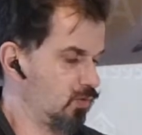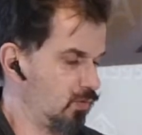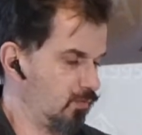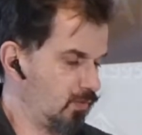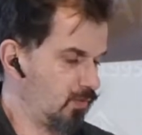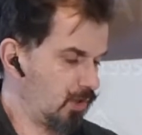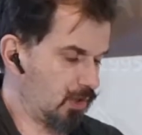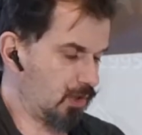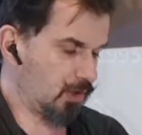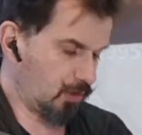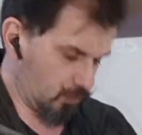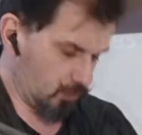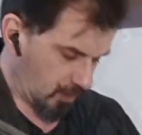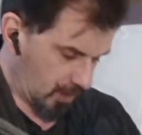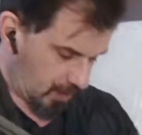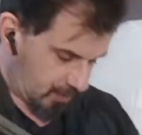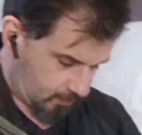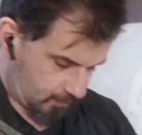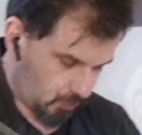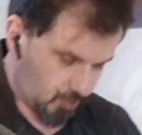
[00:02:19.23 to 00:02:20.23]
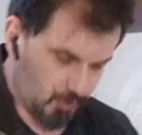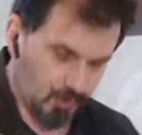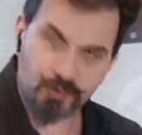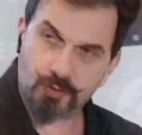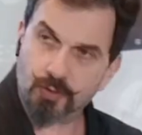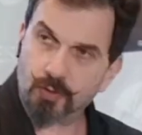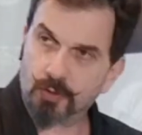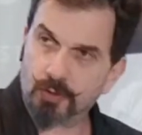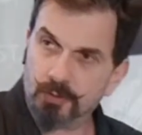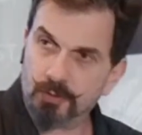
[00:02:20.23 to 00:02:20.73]
So still I
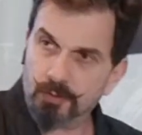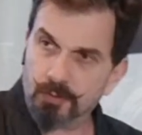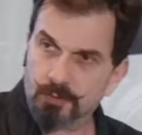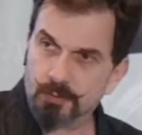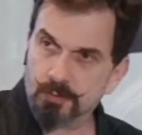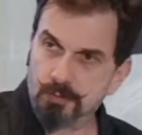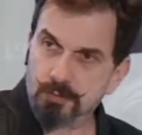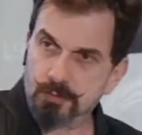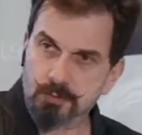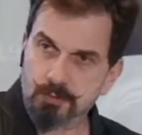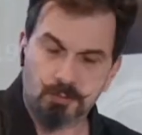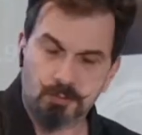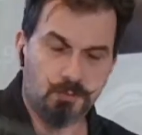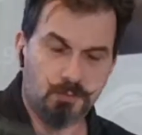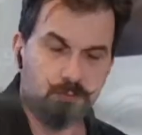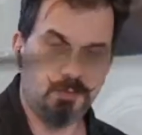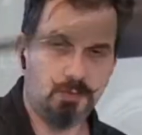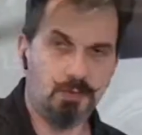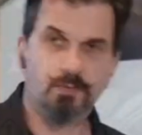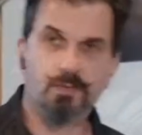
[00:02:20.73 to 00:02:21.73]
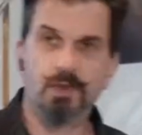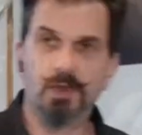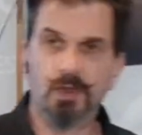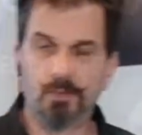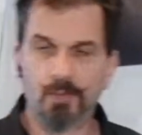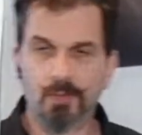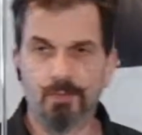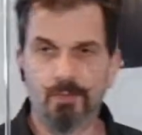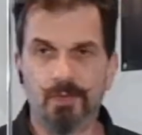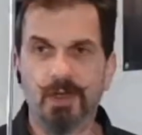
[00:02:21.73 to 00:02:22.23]
have here angulation and I
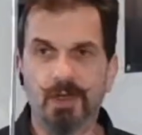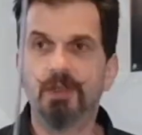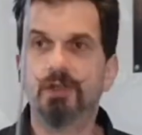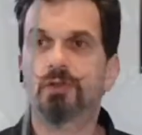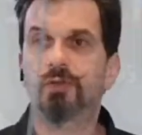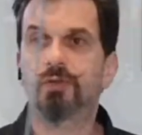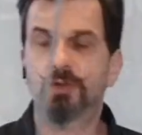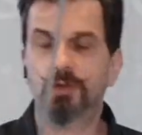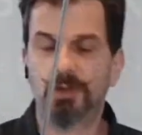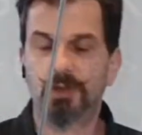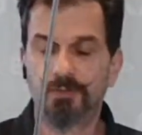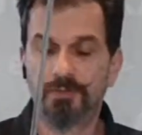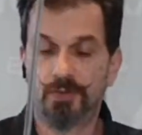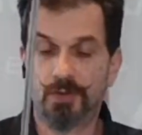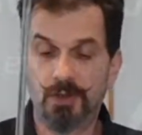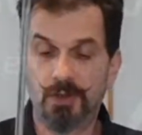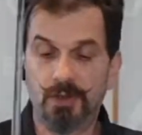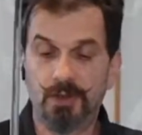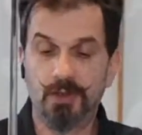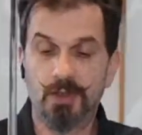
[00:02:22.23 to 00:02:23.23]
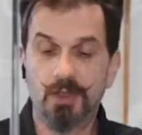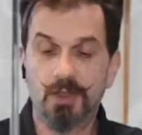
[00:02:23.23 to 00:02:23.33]
have to look what I'm doing.